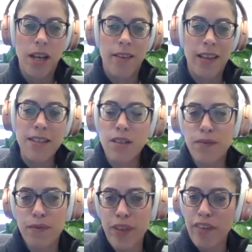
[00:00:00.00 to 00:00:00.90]
And that's
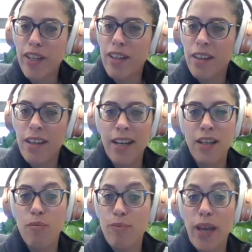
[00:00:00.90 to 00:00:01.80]
a very
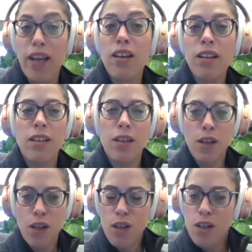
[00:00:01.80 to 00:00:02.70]
kind of big
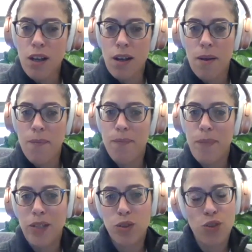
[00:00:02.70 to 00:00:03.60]

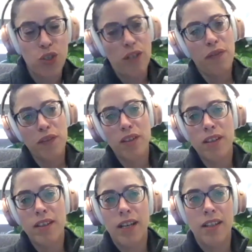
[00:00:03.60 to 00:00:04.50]
mental shift
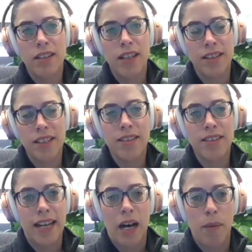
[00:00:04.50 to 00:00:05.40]
that needs
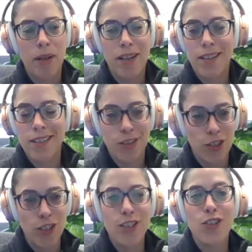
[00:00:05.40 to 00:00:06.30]
to happen. And it's
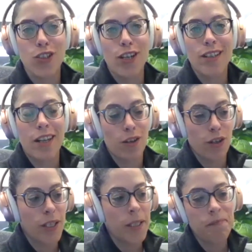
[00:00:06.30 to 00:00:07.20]
good to start that
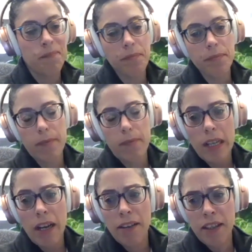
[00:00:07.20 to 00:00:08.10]
early.
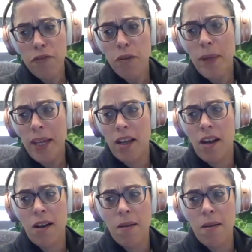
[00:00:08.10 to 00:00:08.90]
I think for me,